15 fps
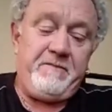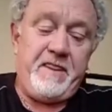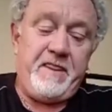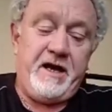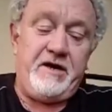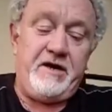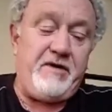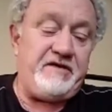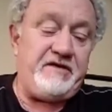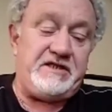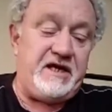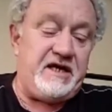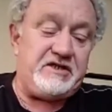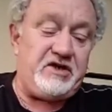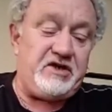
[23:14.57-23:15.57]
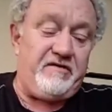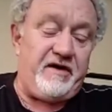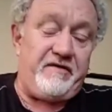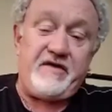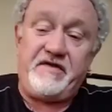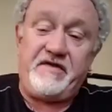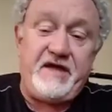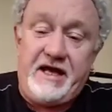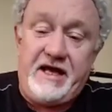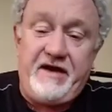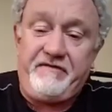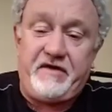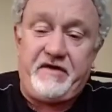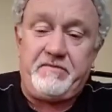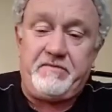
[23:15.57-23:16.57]
and whoever takes over after, they
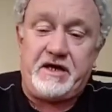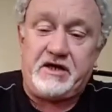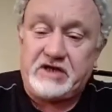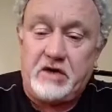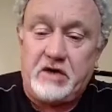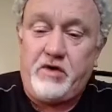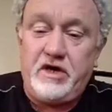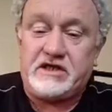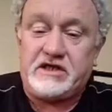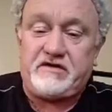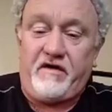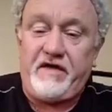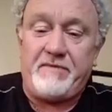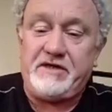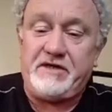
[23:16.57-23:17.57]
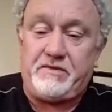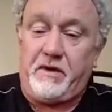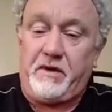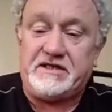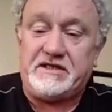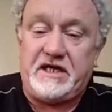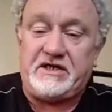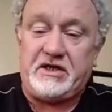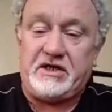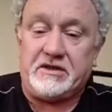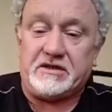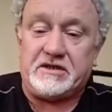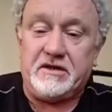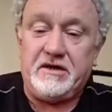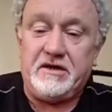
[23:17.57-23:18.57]
leave them because it works for them as
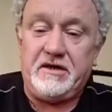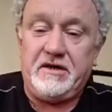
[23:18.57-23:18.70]
politicians.